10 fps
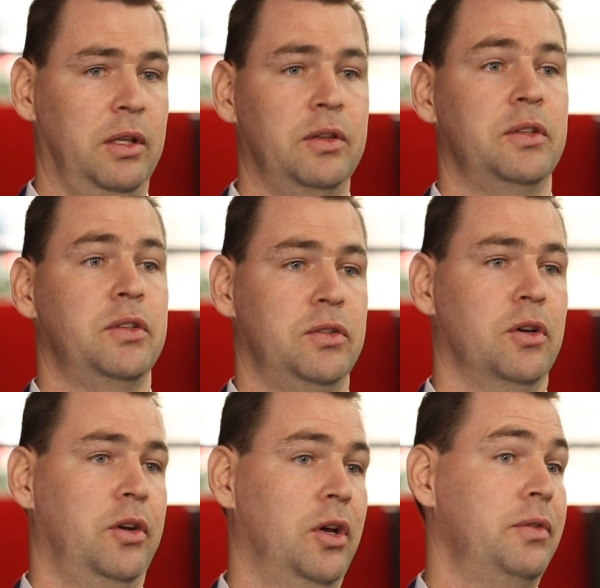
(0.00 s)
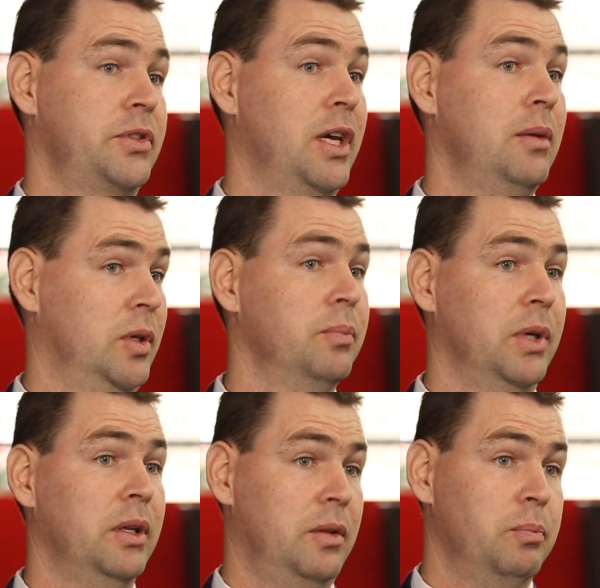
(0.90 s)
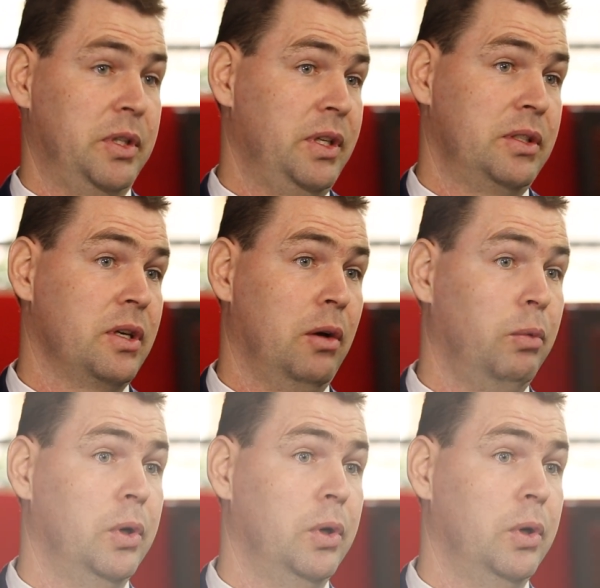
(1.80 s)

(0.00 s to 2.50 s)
this is not an overstatement, but the entire